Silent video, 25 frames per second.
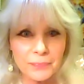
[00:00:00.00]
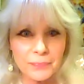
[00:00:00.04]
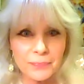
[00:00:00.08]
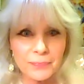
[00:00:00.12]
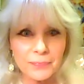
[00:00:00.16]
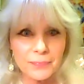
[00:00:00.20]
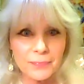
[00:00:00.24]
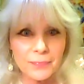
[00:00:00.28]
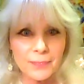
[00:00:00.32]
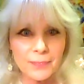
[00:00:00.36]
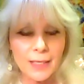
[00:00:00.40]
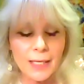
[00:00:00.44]

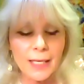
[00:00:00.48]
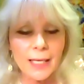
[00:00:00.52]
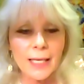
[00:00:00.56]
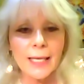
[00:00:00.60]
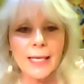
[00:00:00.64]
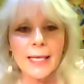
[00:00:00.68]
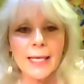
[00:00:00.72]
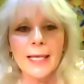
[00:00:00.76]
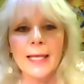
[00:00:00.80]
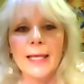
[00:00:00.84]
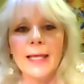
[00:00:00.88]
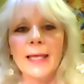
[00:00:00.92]
Right.
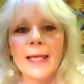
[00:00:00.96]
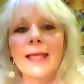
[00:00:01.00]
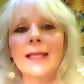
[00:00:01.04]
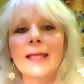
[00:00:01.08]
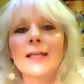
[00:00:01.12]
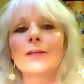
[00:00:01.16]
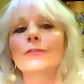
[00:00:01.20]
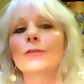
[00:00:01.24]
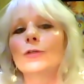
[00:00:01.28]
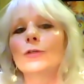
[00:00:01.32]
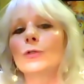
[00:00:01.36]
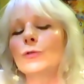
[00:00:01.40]
And
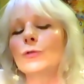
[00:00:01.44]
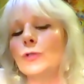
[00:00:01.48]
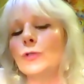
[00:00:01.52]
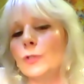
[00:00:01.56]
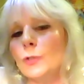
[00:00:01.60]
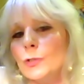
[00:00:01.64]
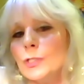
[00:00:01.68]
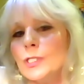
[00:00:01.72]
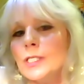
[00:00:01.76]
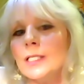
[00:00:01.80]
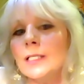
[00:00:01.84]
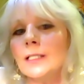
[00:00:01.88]
if you
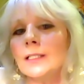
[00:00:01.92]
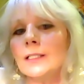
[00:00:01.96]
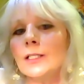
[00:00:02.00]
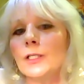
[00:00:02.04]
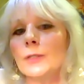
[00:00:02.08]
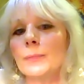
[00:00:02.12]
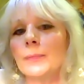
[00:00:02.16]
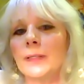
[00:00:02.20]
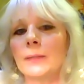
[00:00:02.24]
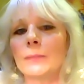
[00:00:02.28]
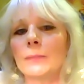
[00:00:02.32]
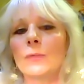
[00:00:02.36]
use it a
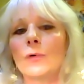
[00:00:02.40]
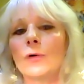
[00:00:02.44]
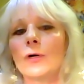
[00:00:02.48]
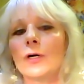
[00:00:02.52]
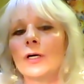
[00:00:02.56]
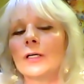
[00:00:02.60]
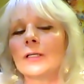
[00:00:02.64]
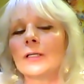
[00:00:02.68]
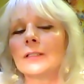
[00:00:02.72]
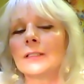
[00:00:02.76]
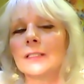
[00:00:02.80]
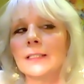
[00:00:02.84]
little bit
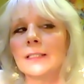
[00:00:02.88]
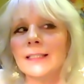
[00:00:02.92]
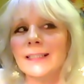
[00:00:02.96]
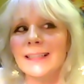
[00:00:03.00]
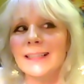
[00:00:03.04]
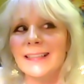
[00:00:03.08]
more,